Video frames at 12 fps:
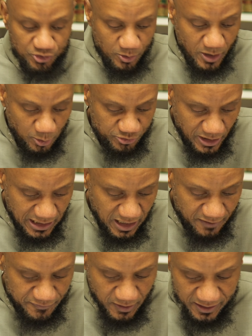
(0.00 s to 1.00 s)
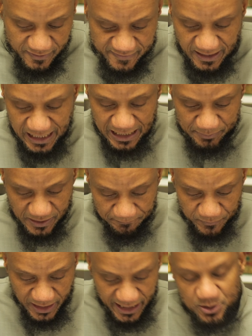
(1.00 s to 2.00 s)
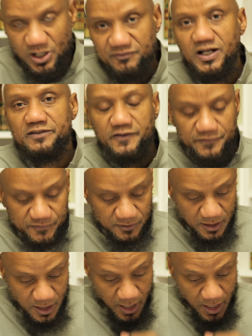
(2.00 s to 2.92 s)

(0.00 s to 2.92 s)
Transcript: So those are of the Sahabi. And you have others.